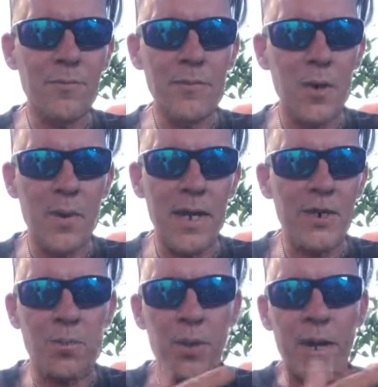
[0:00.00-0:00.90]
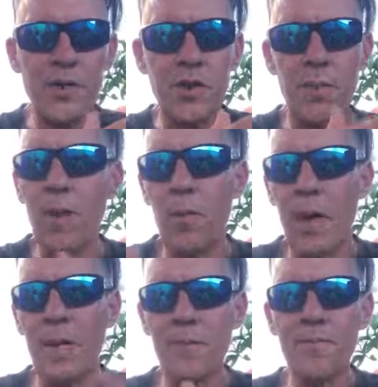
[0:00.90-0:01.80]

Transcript: you know, each place that we went.